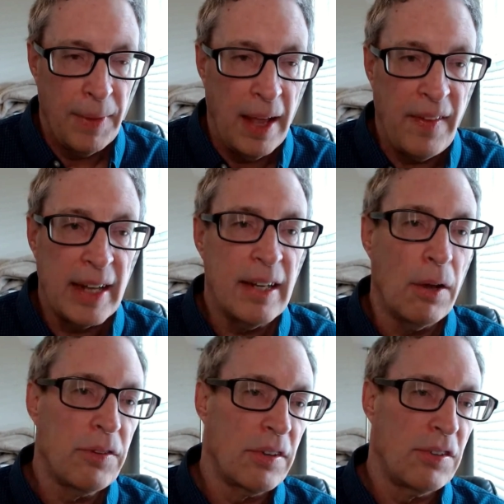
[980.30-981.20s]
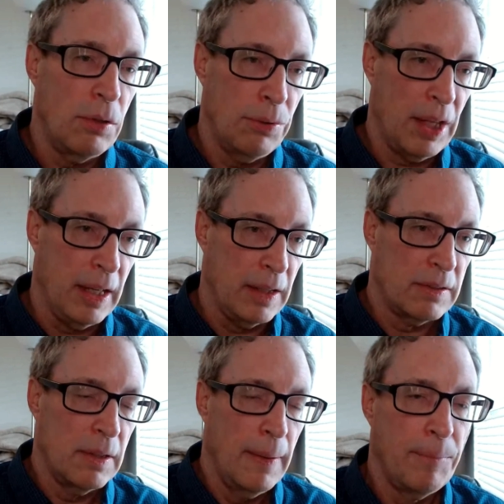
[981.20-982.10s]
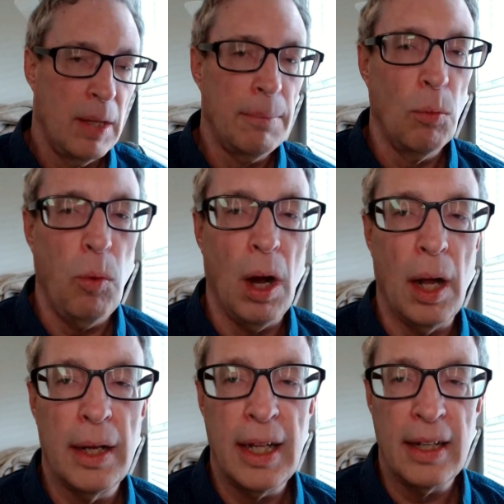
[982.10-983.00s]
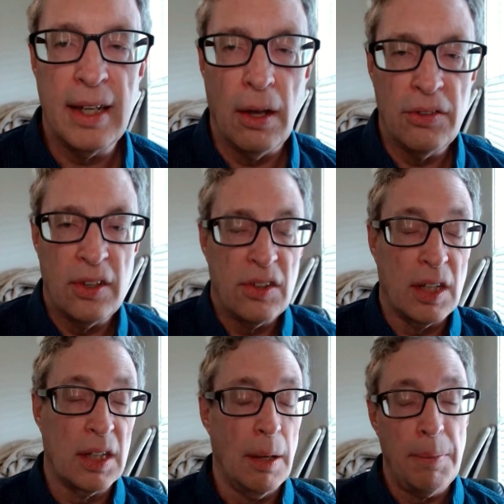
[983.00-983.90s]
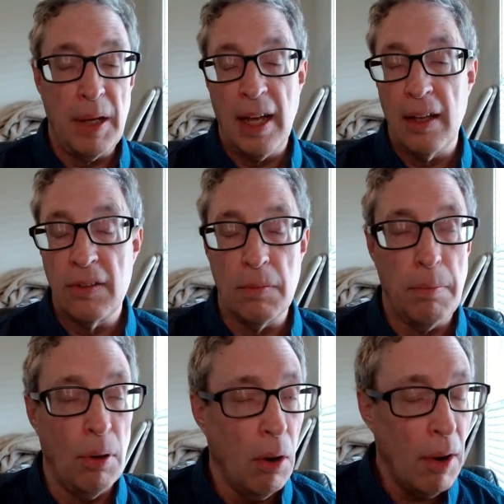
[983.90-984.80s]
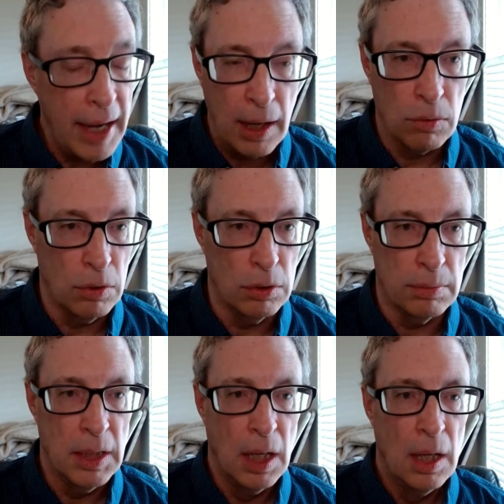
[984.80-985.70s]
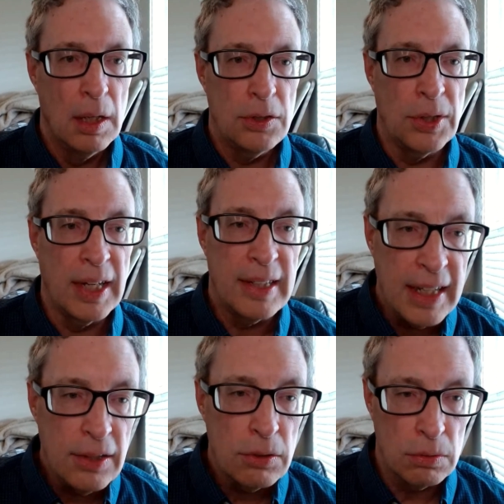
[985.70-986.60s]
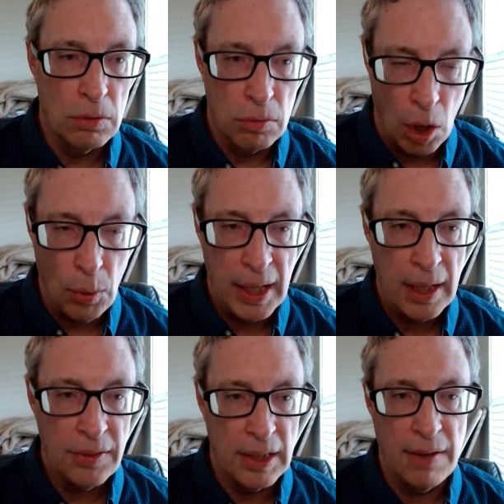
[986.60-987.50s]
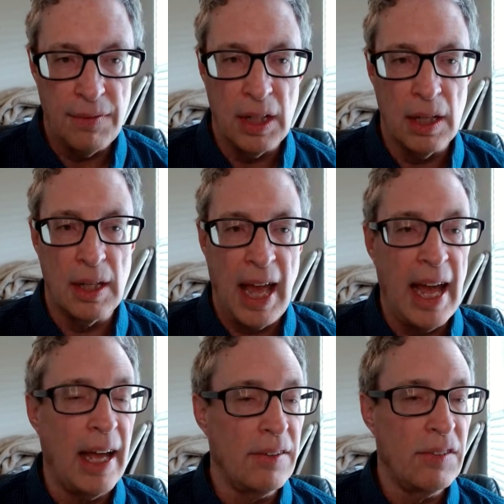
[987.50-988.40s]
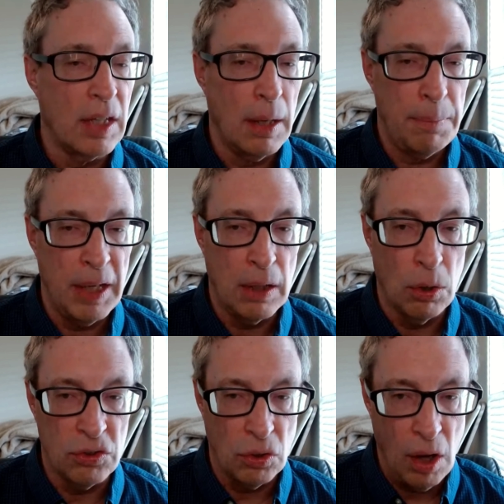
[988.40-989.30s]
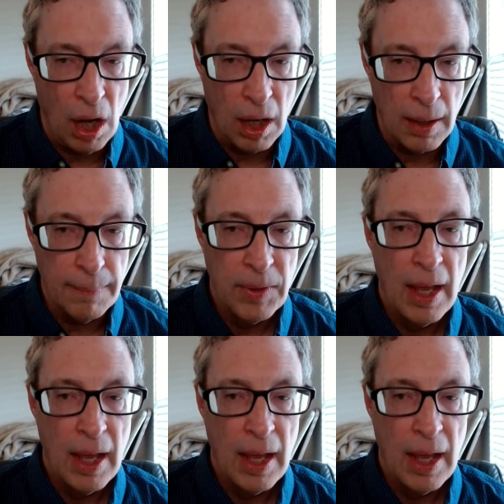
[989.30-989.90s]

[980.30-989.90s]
And that tells us two things. Number one, it tells us that the company has plenty of room to continue growing the dividend as the company goes along.